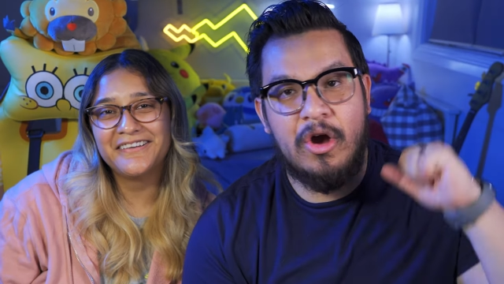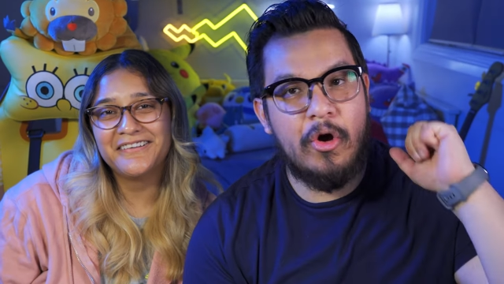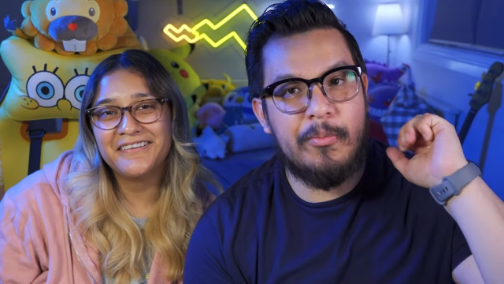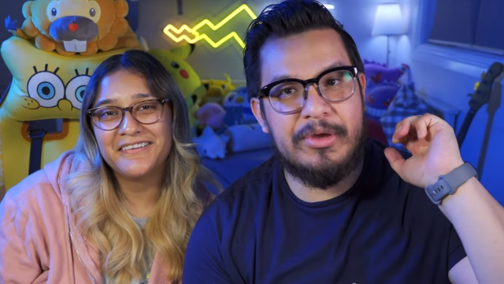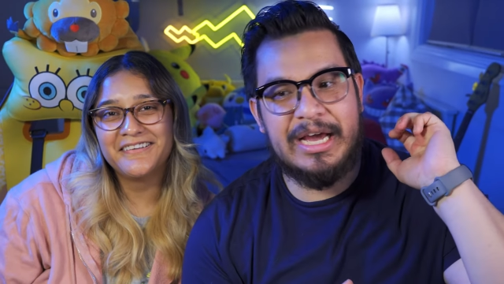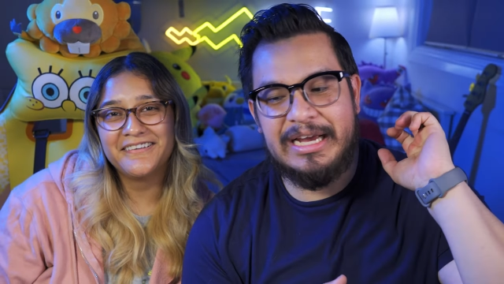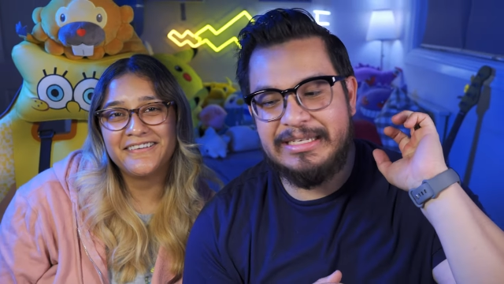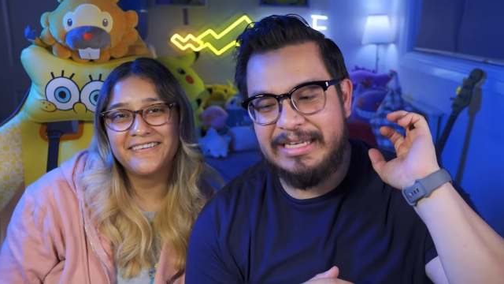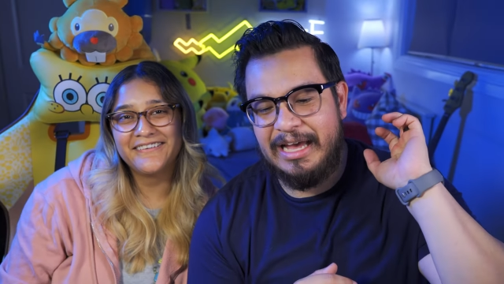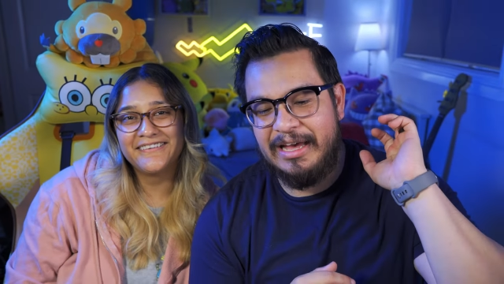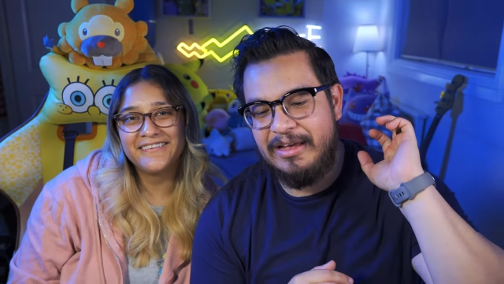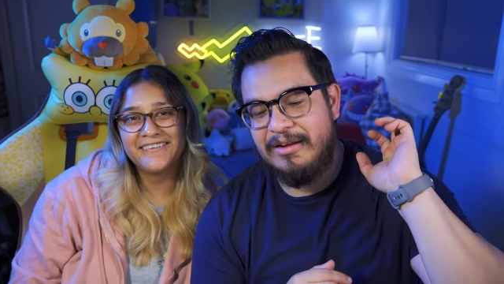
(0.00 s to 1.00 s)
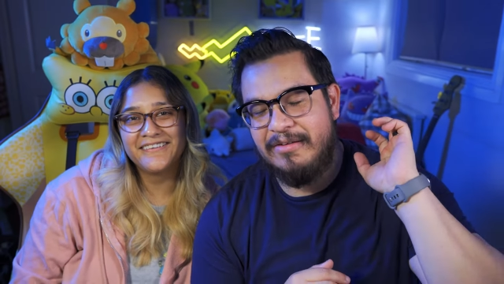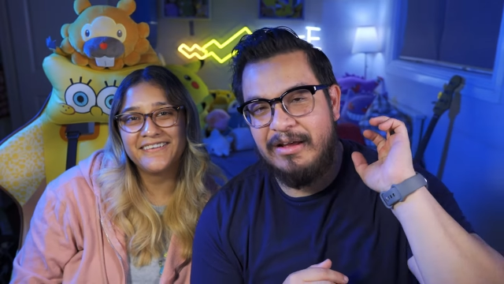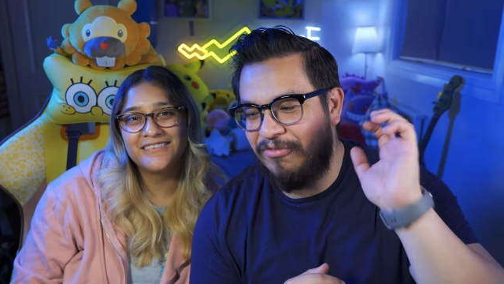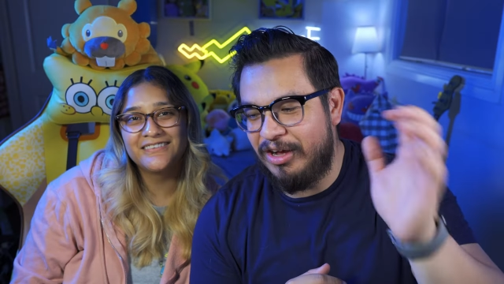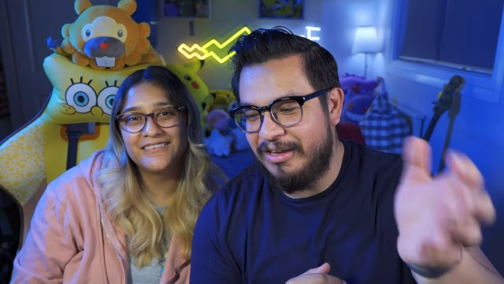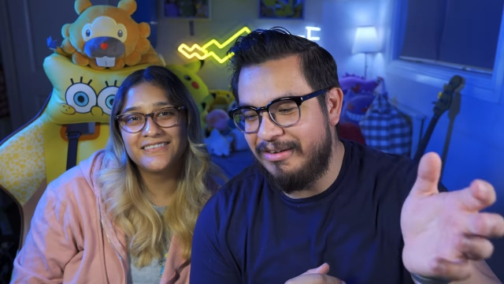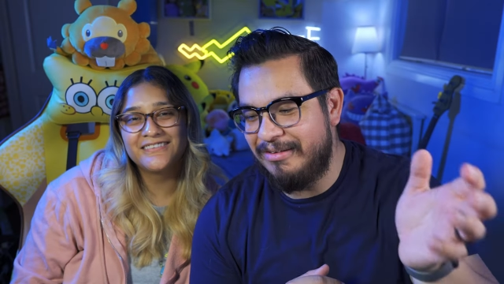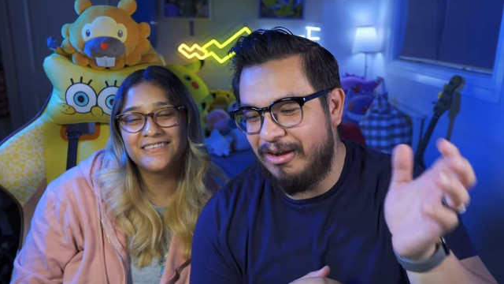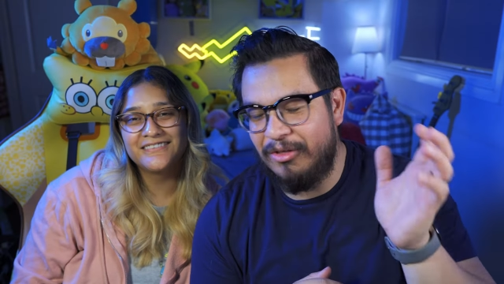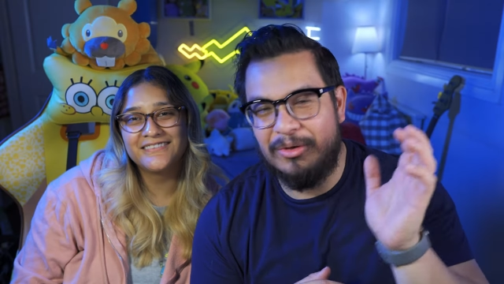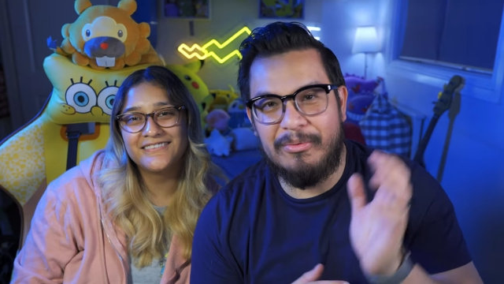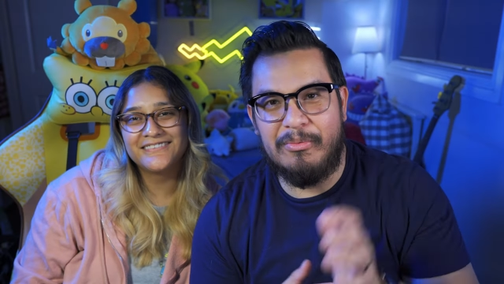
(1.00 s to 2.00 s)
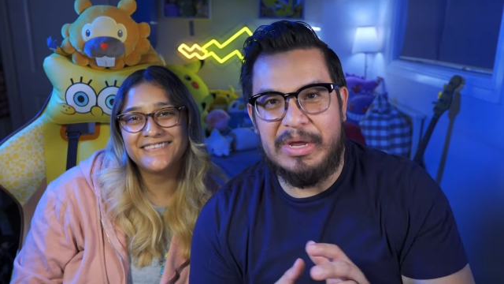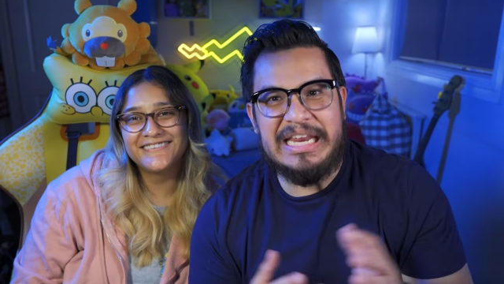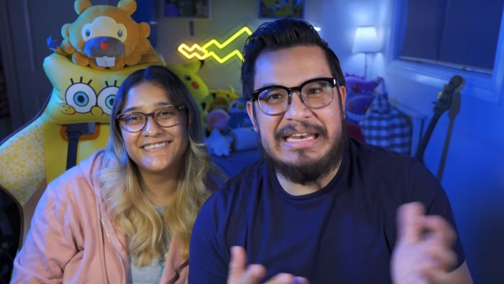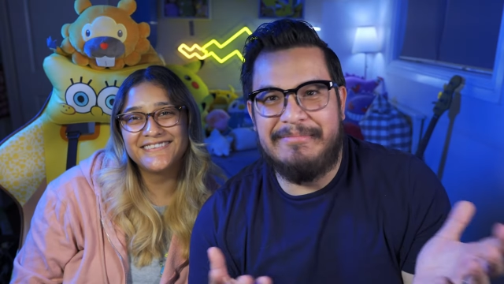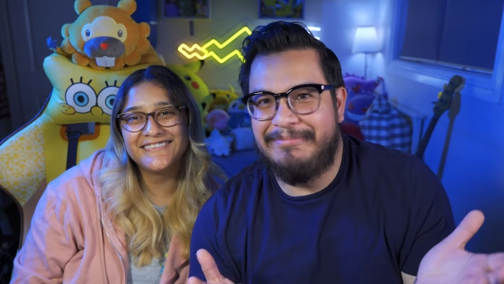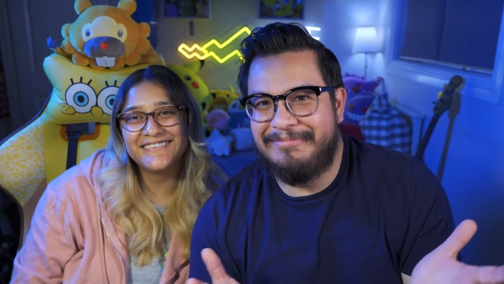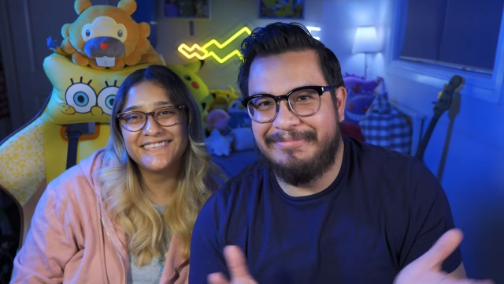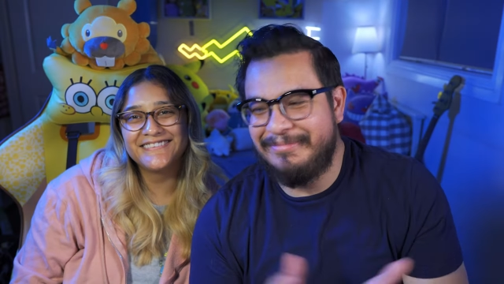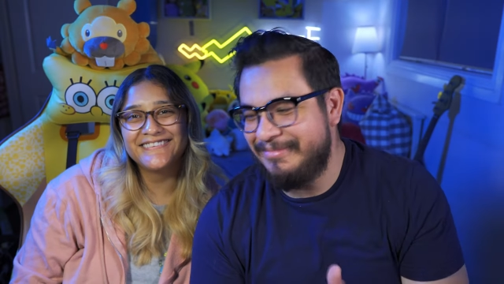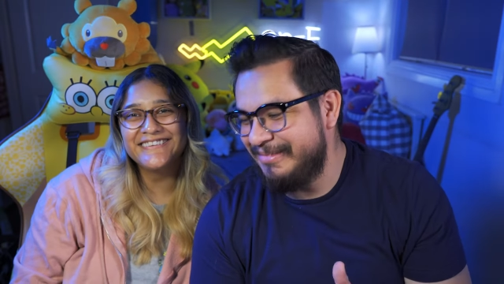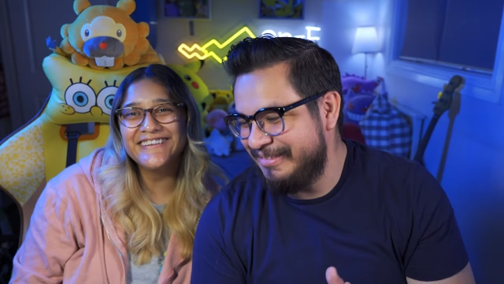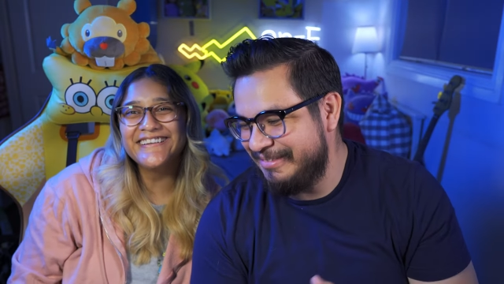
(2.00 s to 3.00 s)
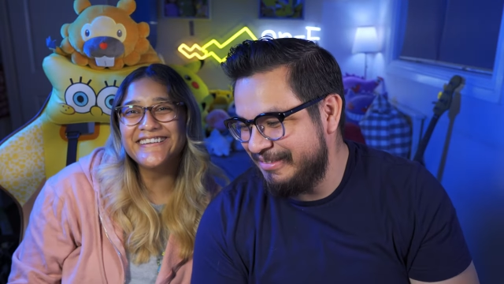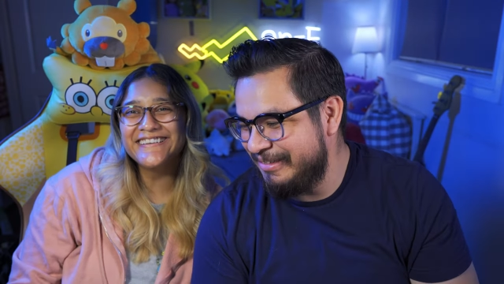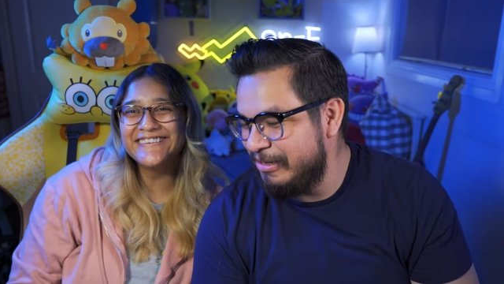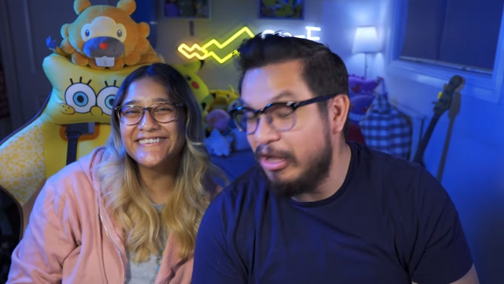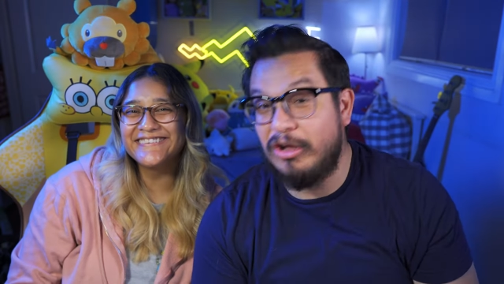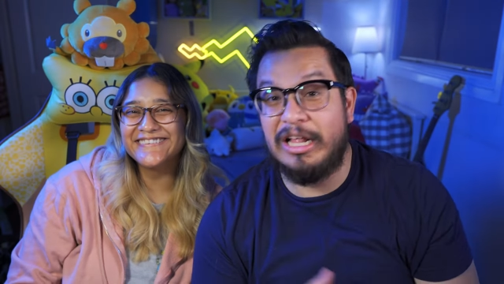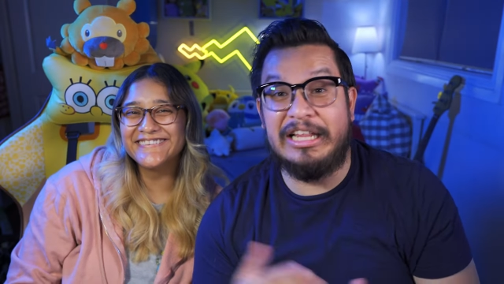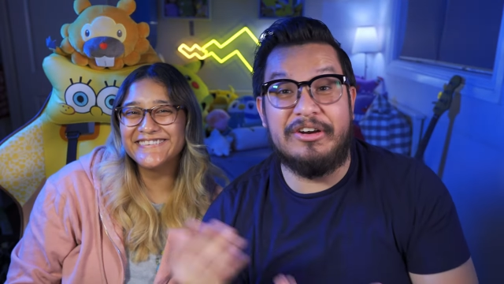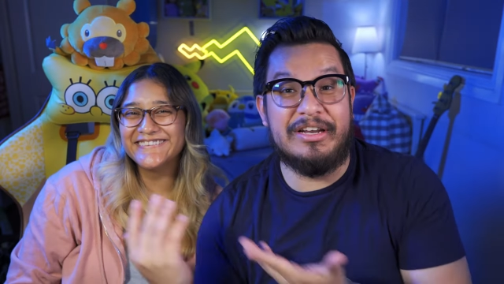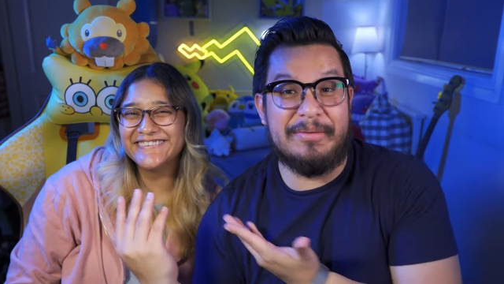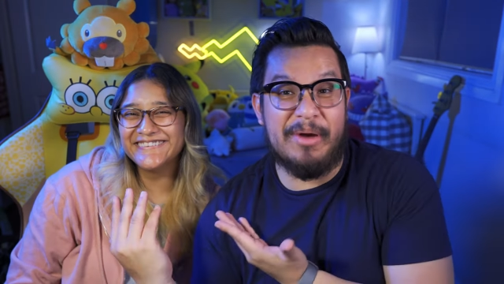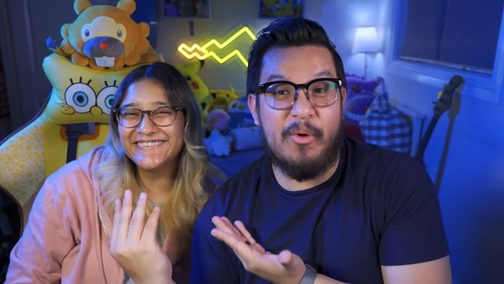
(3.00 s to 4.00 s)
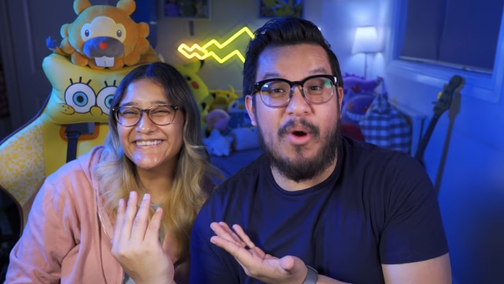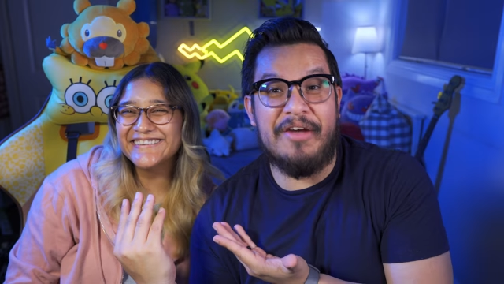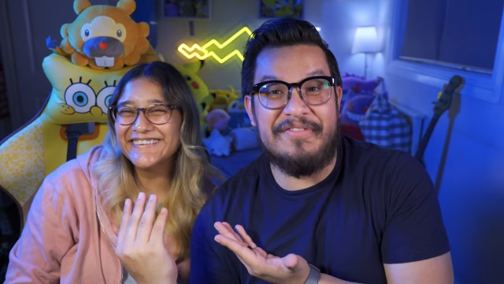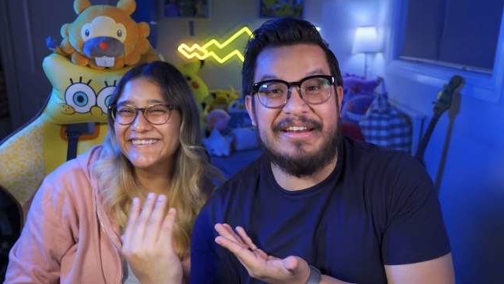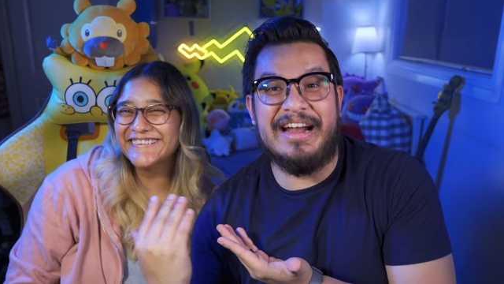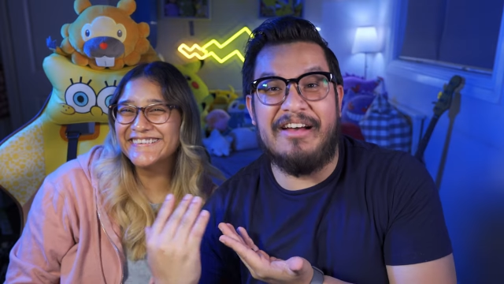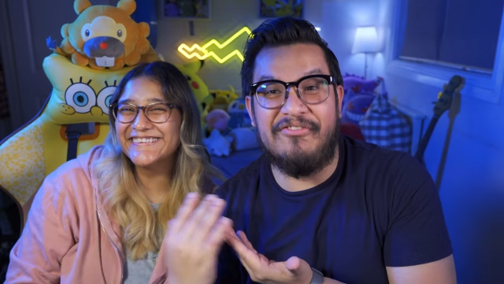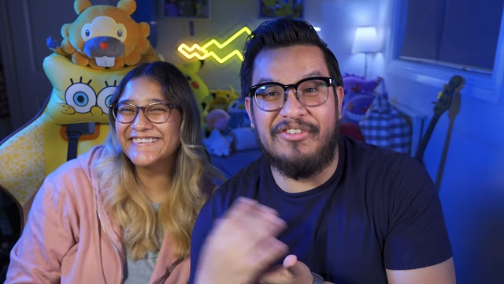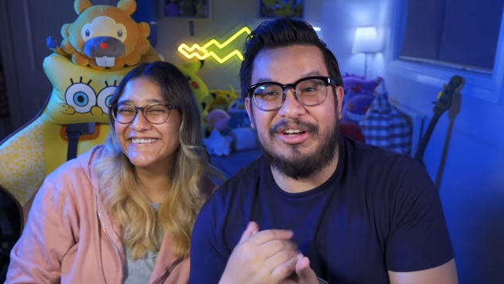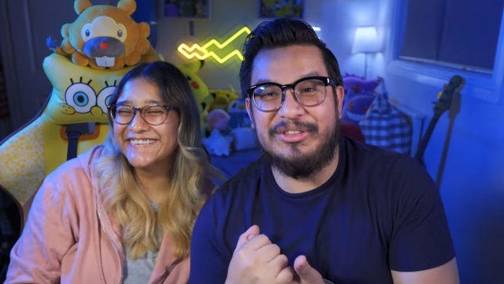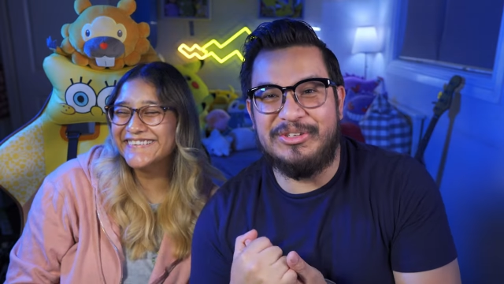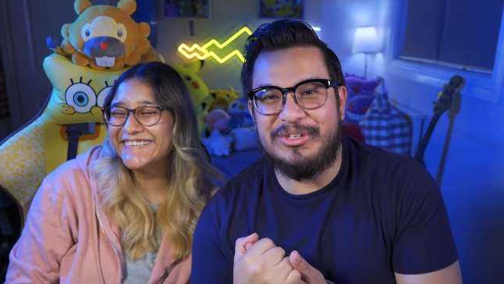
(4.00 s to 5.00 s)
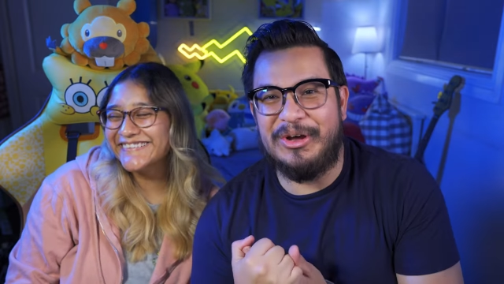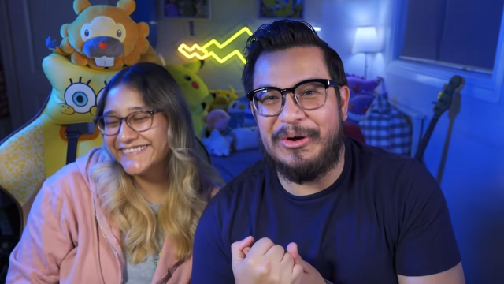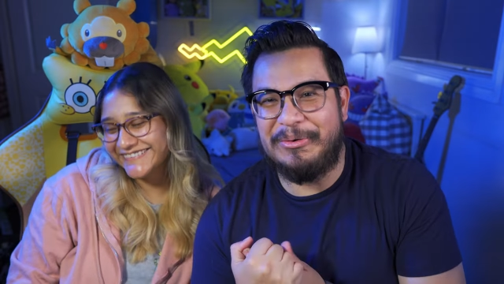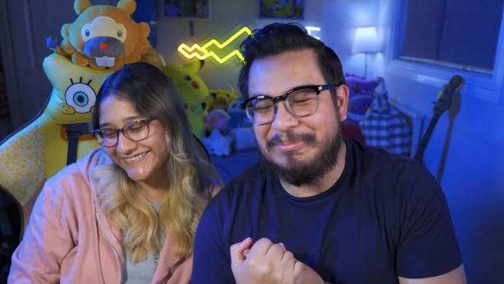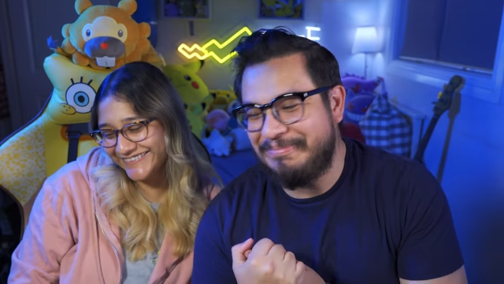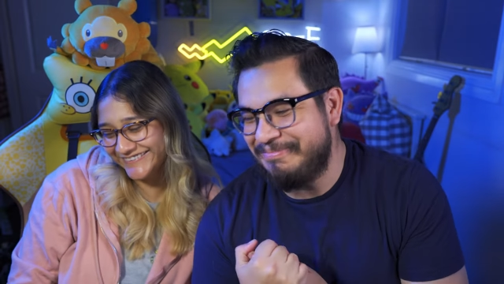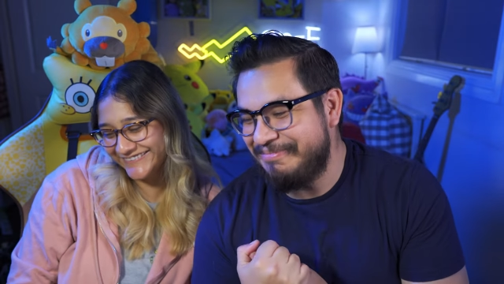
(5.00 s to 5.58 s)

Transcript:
Speaker 1: Hope you guys had fun, although we clearly my wife didn't have fun, so.